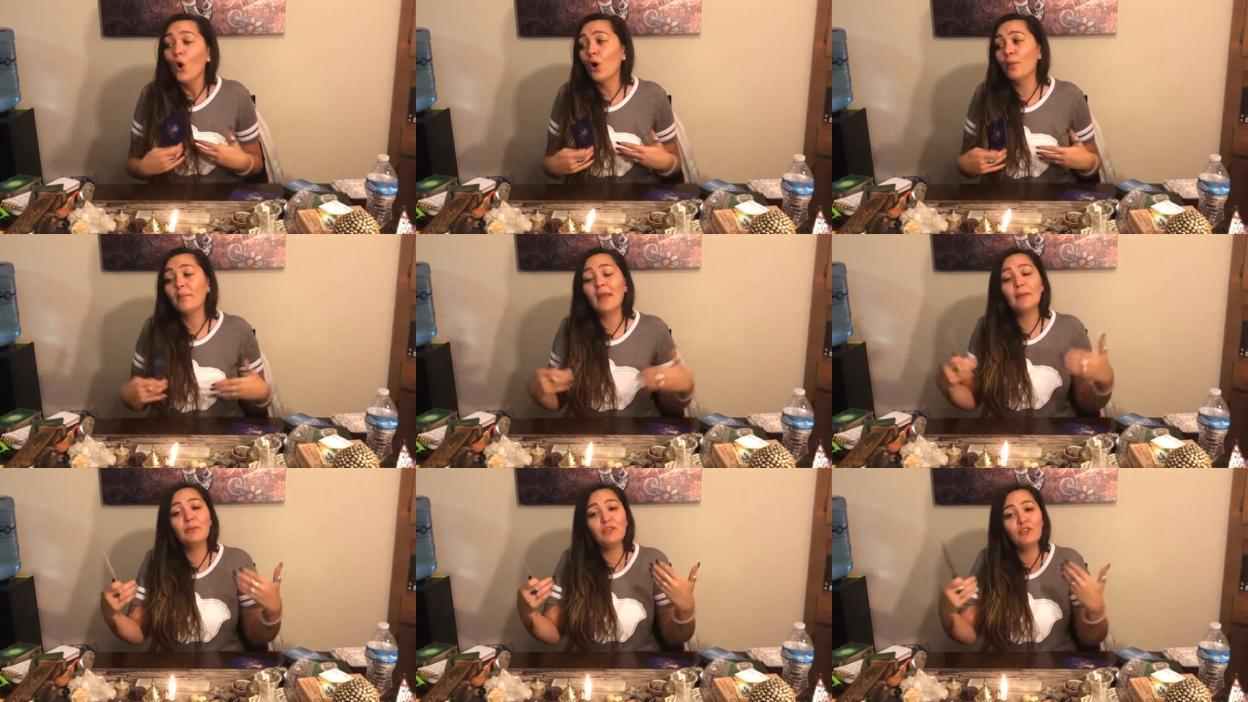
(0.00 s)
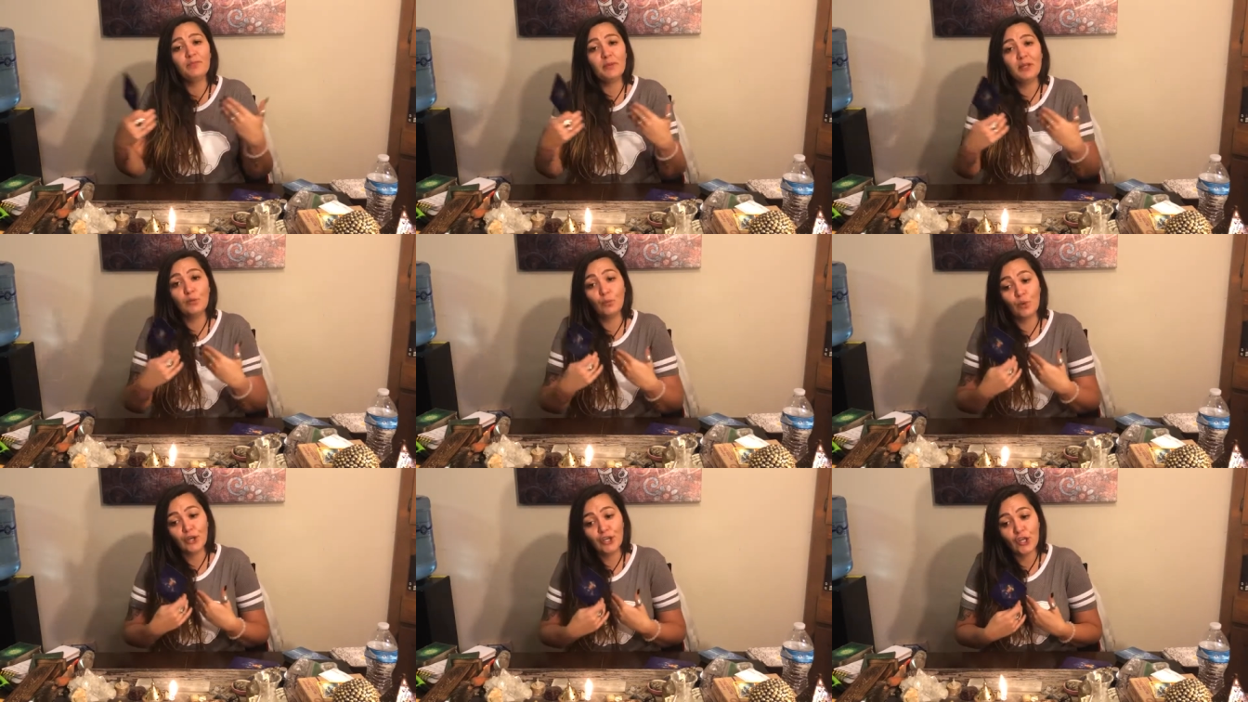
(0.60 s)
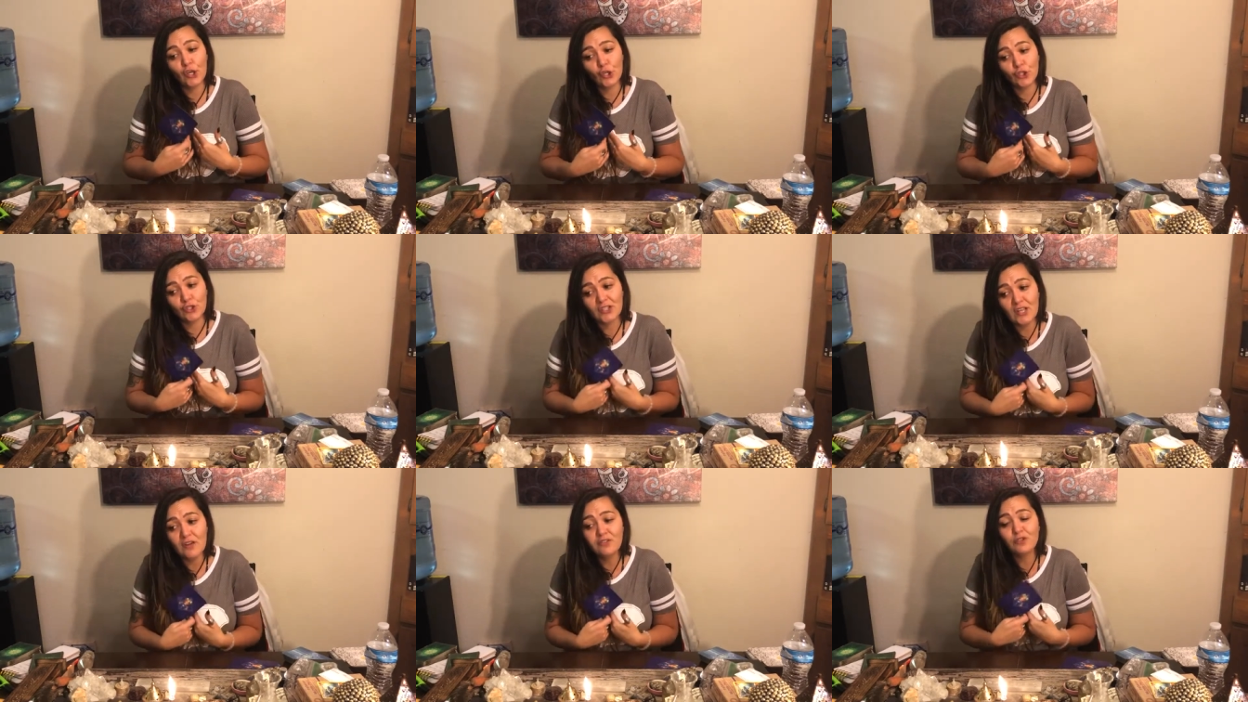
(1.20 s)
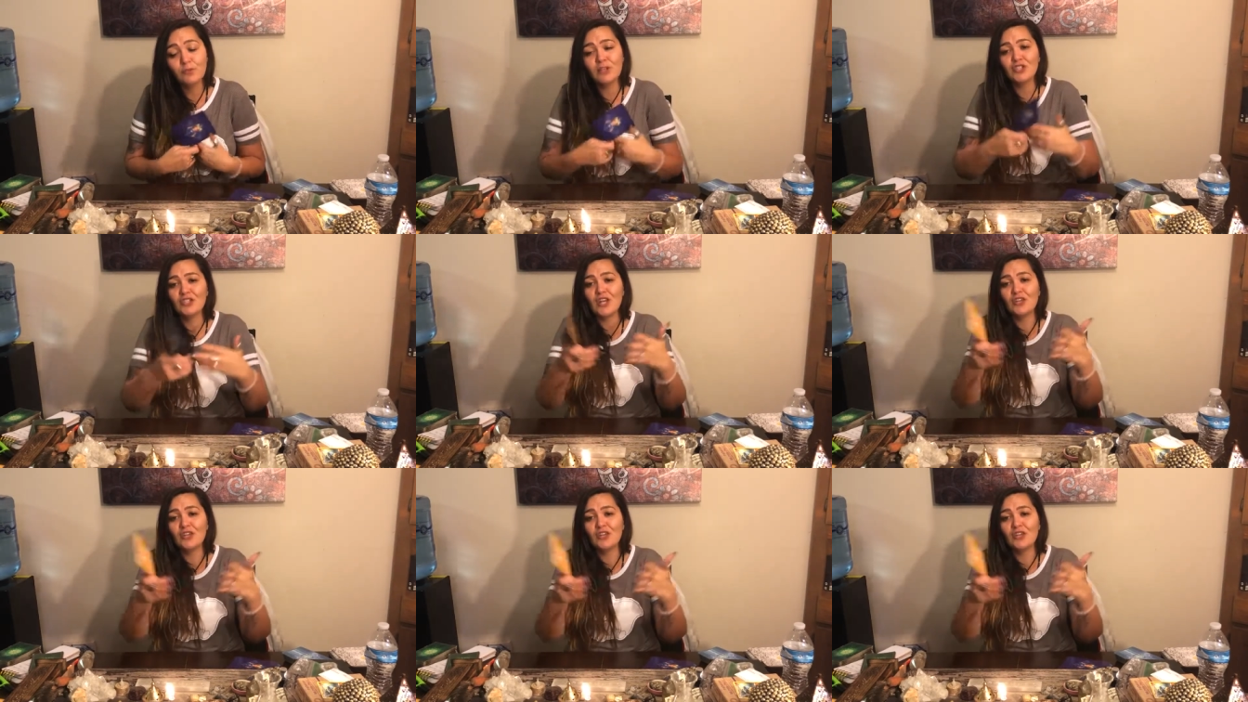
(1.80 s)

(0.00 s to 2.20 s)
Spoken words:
Or maybe you've been working on yourself too much